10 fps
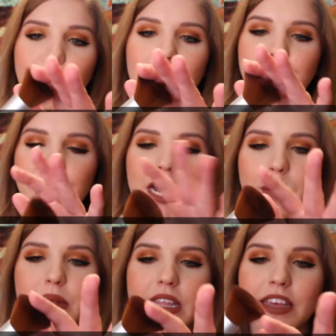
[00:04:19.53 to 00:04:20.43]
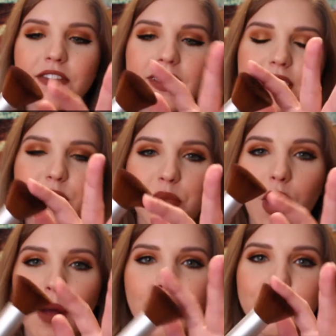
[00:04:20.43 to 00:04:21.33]
brush, and I believe this is
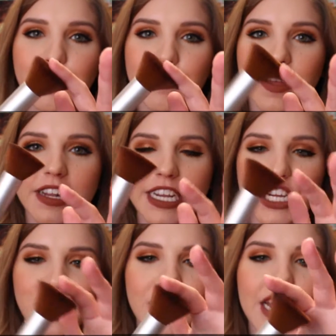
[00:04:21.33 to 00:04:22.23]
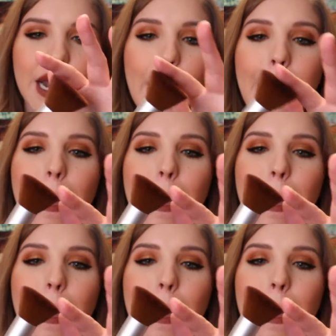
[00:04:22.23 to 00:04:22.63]
probably for foundation,